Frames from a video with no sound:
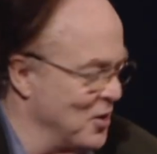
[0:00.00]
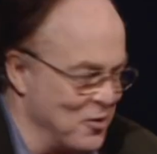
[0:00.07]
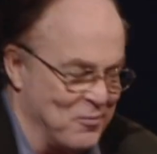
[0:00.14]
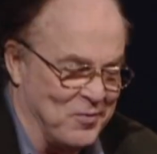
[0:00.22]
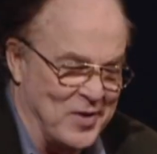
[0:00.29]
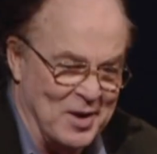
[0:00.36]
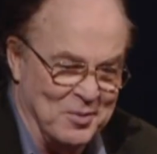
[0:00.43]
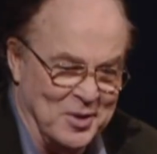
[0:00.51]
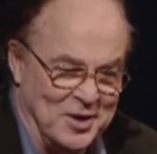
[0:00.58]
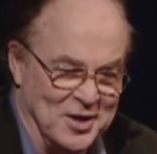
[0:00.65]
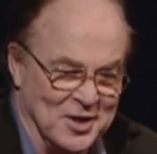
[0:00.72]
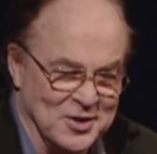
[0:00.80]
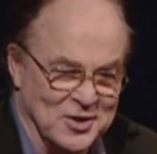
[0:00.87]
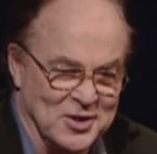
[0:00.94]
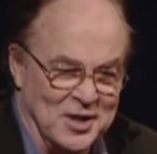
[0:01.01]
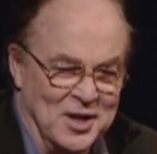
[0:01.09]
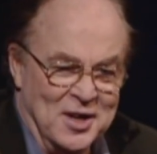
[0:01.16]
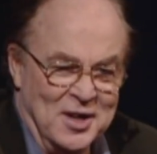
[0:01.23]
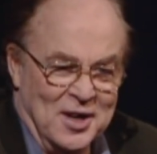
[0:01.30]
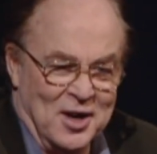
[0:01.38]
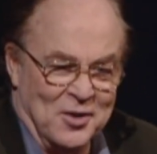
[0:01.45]
their family does and
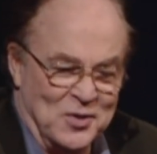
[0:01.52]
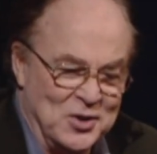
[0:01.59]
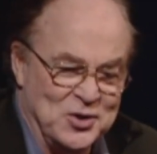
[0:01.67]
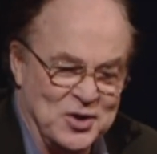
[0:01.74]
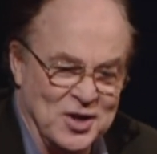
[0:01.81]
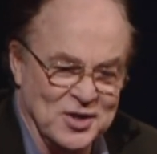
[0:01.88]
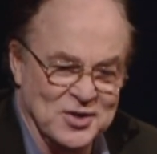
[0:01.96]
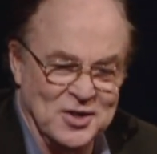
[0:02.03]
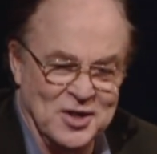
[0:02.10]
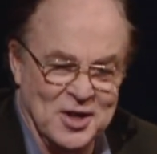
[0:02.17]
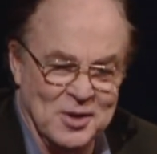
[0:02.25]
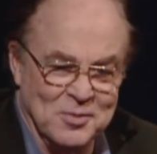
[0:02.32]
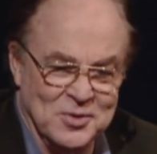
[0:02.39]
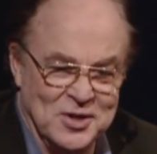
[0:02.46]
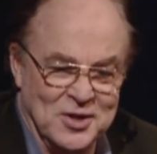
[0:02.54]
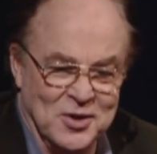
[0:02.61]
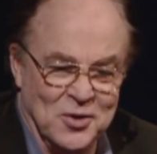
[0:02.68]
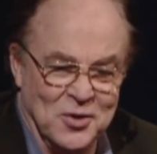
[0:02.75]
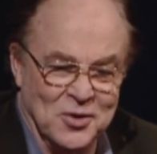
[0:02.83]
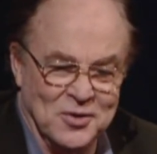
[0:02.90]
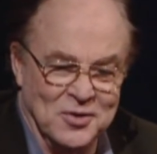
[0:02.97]
how this cousin comes in
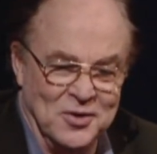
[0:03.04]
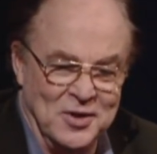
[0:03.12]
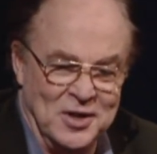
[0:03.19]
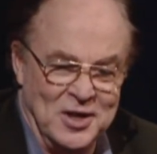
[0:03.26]
on